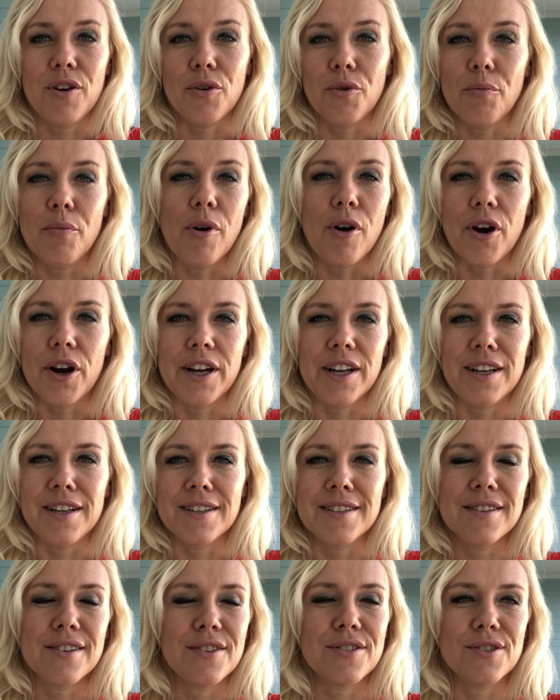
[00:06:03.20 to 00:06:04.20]
their own
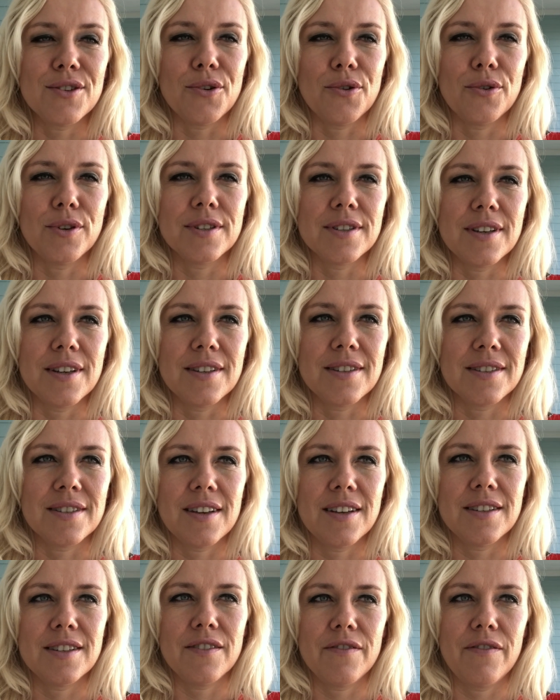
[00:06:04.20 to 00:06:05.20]
parties. So it's,
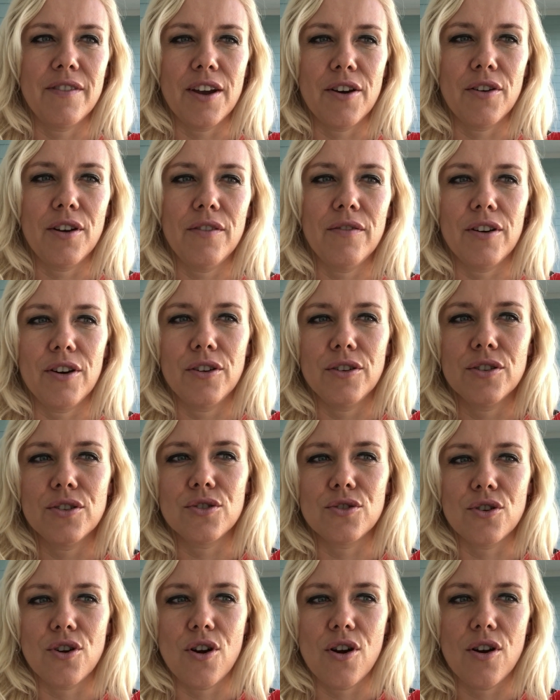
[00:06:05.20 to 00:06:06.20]
it's, it's a very, very
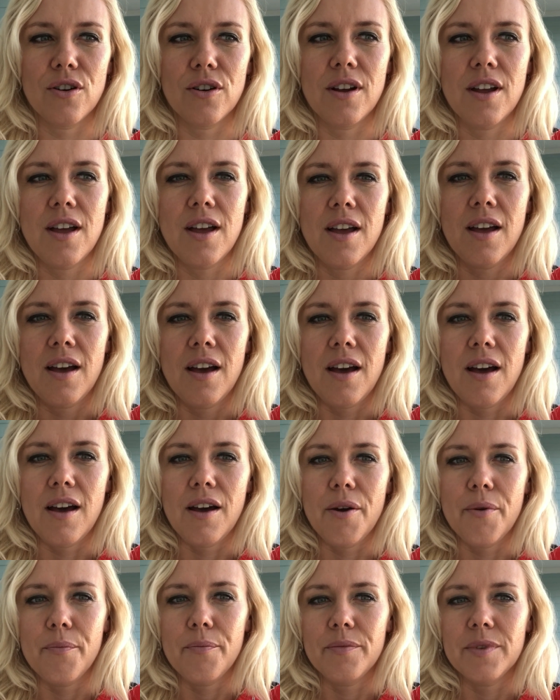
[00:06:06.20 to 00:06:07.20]
strong
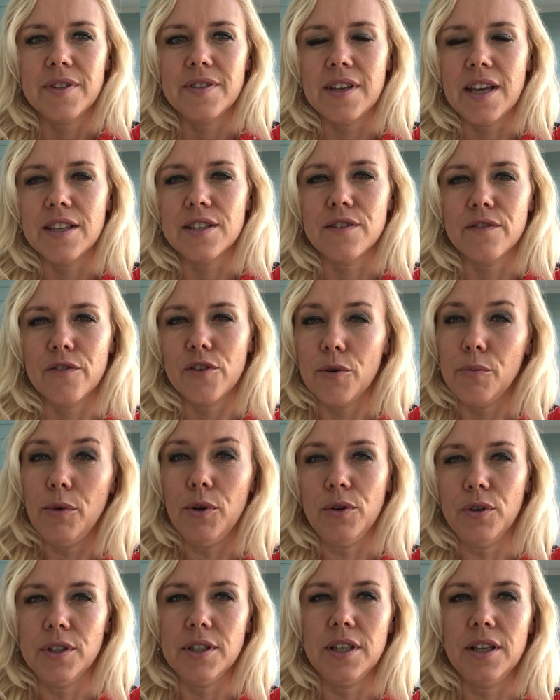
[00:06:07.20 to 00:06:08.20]
um, sense of
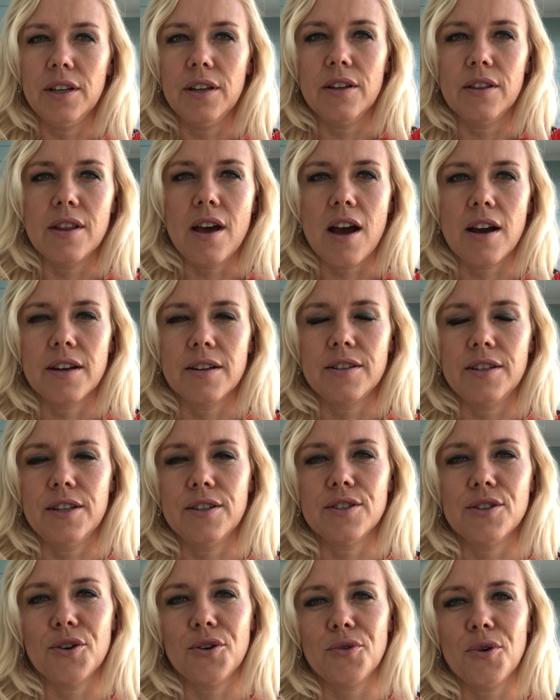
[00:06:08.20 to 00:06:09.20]
community in
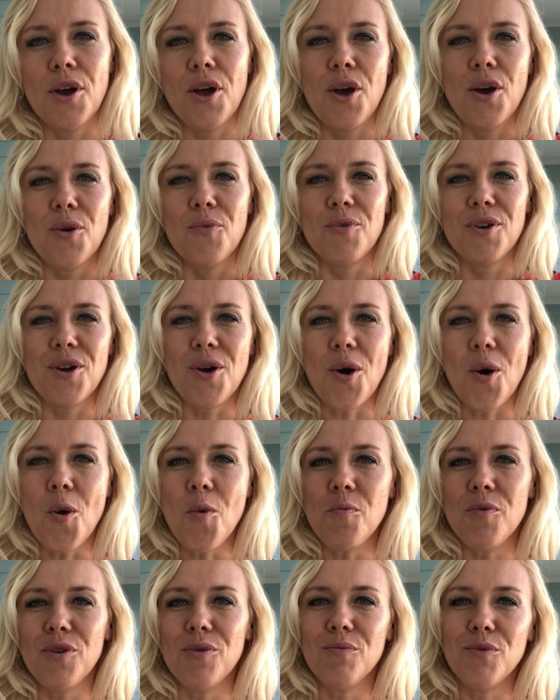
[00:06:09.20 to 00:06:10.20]
Nocatee. So we
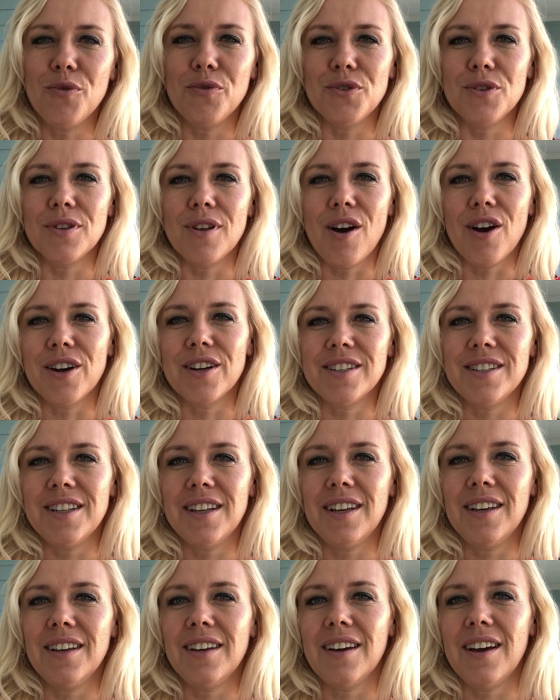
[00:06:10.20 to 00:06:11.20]
hope you move to
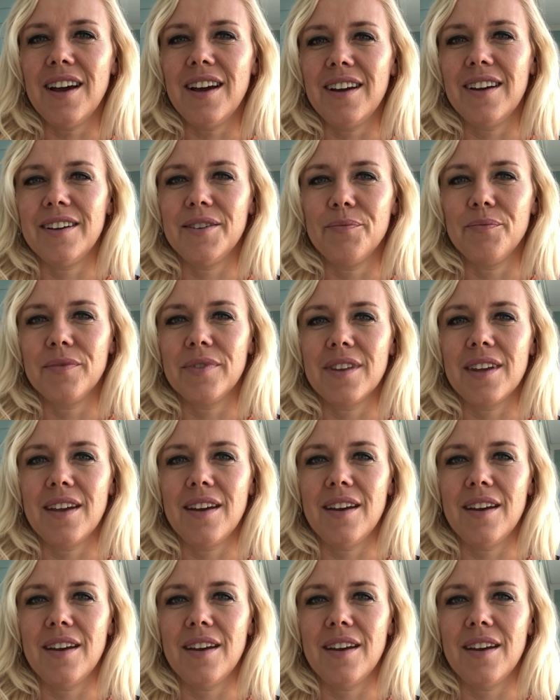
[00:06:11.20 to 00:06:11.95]
Nocatee um,